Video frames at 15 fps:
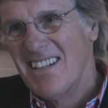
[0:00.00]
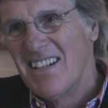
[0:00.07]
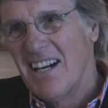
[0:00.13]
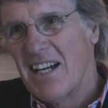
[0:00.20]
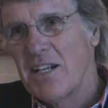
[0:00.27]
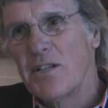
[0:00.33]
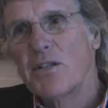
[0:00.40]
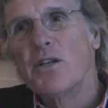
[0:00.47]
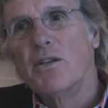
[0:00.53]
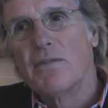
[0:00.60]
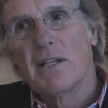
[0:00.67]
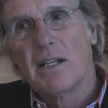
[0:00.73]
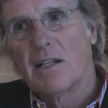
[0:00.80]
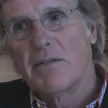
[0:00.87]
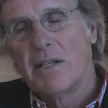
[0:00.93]
I don't know if
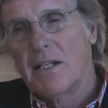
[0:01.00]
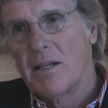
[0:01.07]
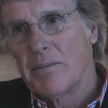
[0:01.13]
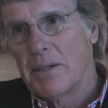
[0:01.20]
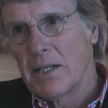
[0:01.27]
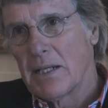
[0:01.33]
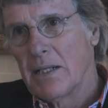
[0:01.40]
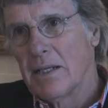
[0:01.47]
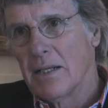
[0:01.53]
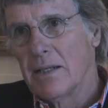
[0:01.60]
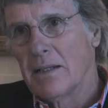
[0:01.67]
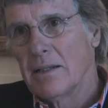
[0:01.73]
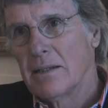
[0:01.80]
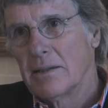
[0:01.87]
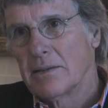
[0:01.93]
it'll ever happen again,
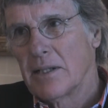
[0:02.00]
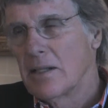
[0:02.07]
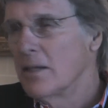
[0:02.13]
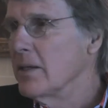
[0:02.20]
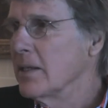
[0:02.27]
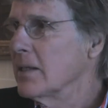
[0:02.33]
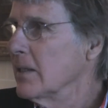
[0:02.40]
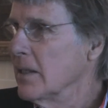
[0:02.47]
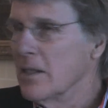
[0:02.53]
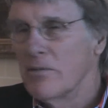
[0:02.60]
because I don't think it'll